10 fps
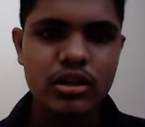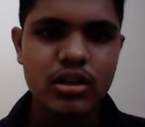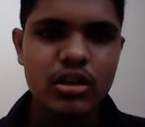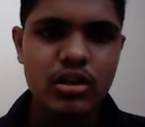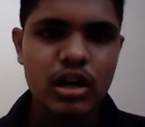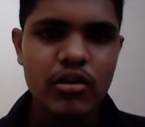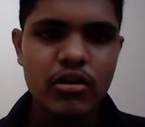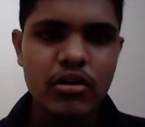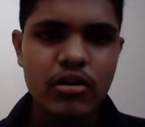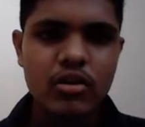Now I'll
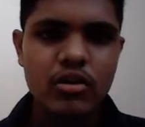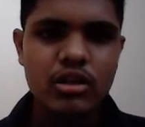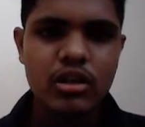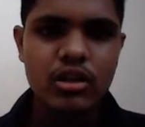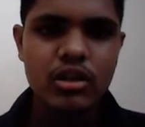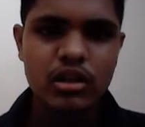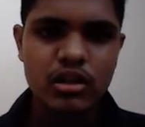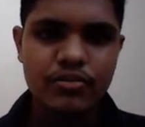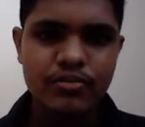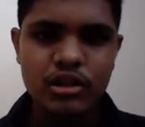go to the
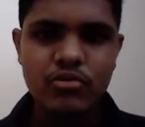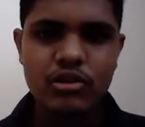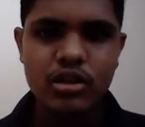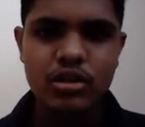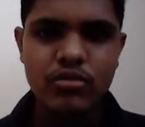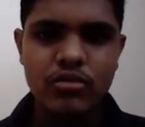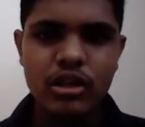simulation